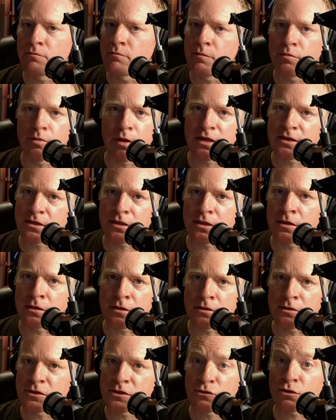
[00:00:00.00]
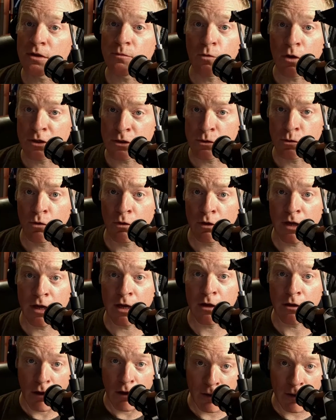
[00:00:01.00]
basically the stream wasn't working
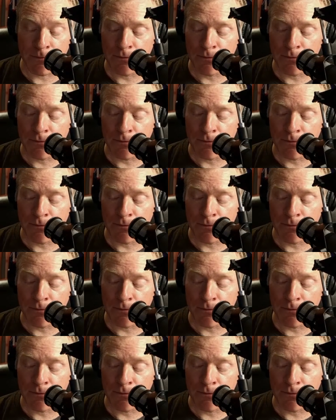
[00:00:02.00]
at all.